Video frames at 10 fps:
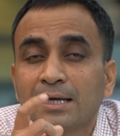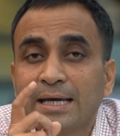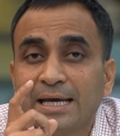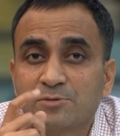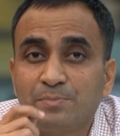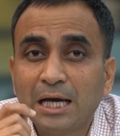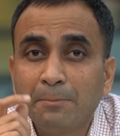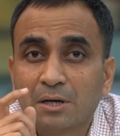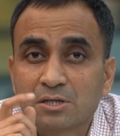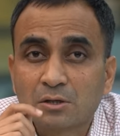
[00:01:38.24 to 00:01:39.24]
SBI
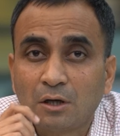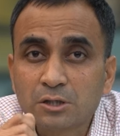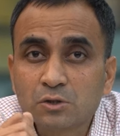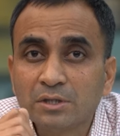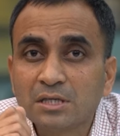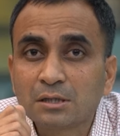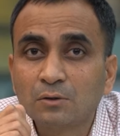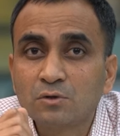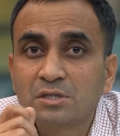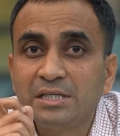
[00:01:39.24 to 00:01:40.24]
must also
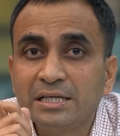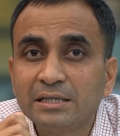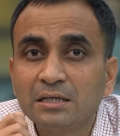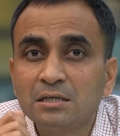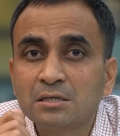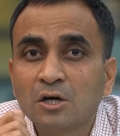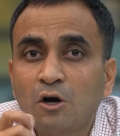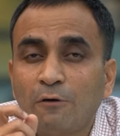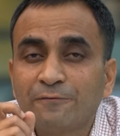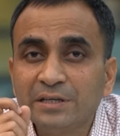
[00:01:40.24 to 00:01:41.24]
disclose details
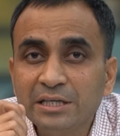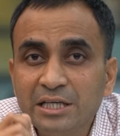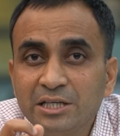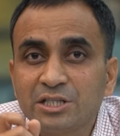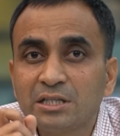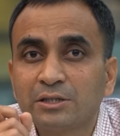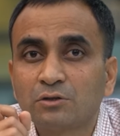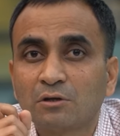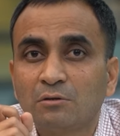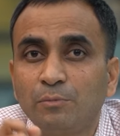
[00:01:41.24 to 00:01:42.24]
of each
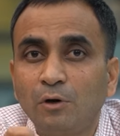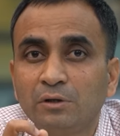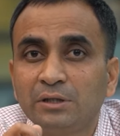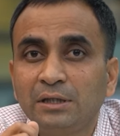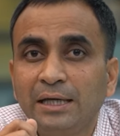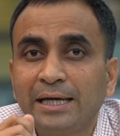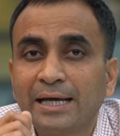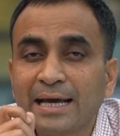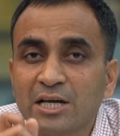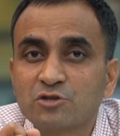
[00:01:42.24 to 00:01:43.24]
electoral bond
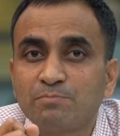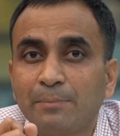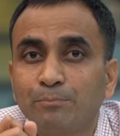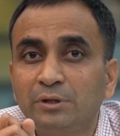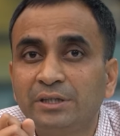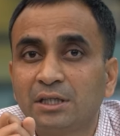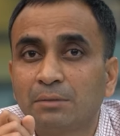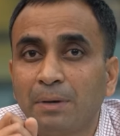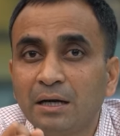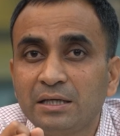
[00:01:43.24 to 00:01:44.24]
encashed by political
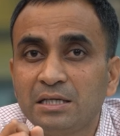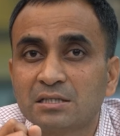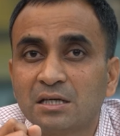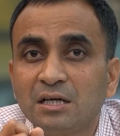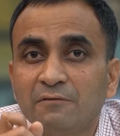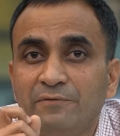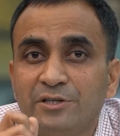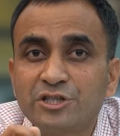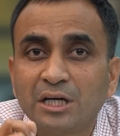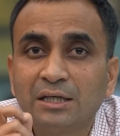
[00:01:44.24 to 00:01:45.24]
parties,
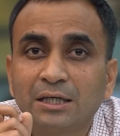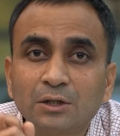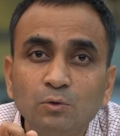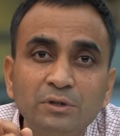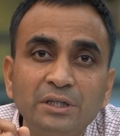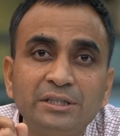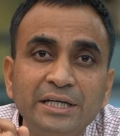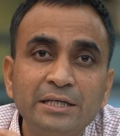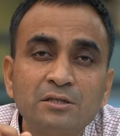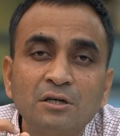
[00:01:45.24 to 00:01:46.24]
which shall include the
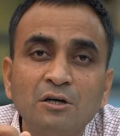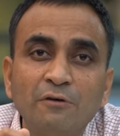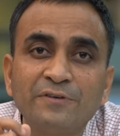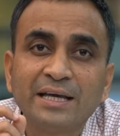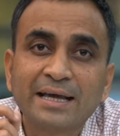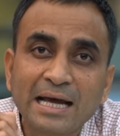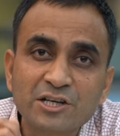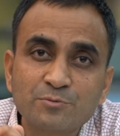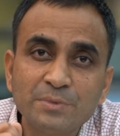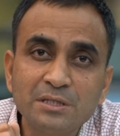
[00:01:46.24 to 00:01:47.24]
date of
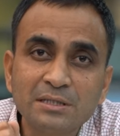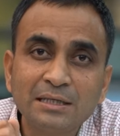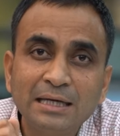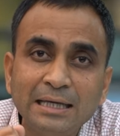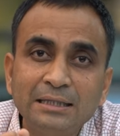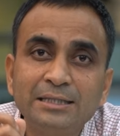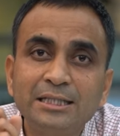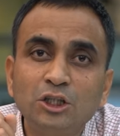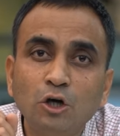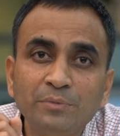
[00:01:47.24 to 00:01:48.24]
encashment and the
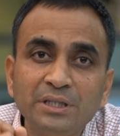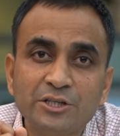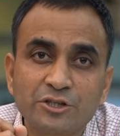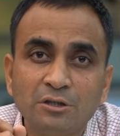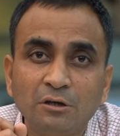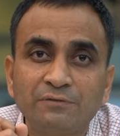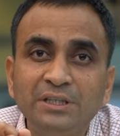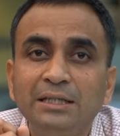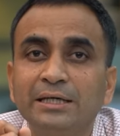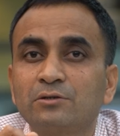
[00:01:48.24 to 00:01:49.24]
denomination of
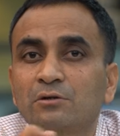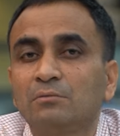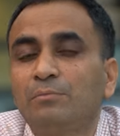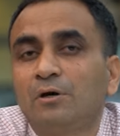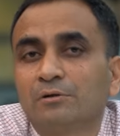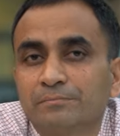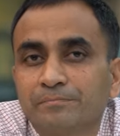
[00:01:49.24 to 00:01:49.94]
the electoral bond.